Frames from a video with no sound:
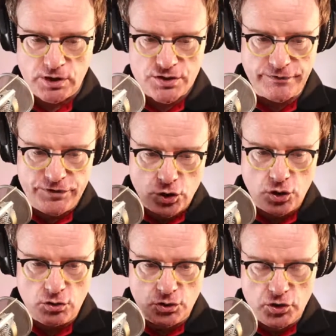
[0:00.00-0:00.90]
so if
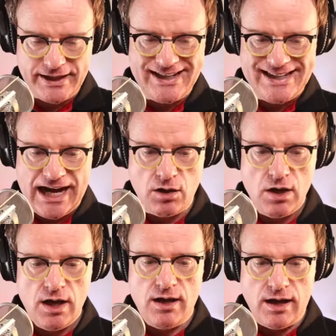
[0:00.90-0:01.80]
you're looking now,
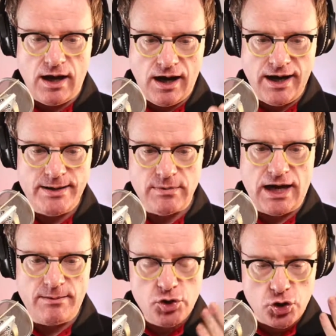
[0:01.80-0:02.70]
I'm
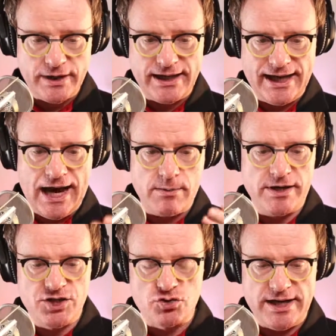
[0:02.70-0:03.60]
looking at
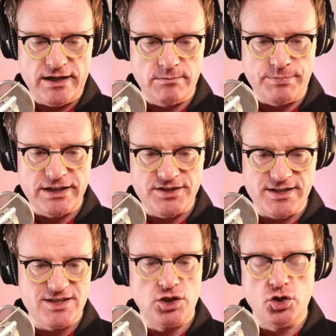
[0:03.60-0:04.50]
my screen, but it
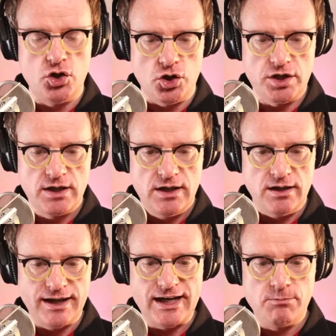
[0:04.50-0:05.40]
doesn't look
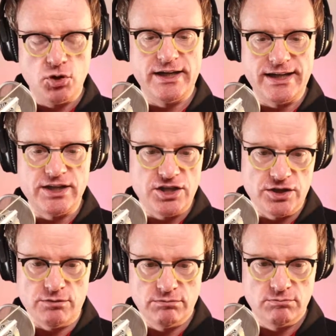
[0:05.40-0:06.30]
like I'm looking at
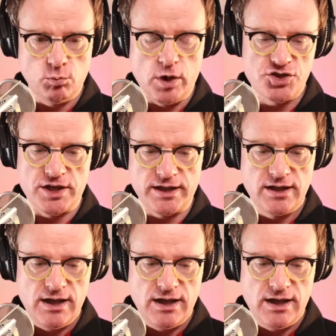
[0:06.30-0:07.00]
you watching.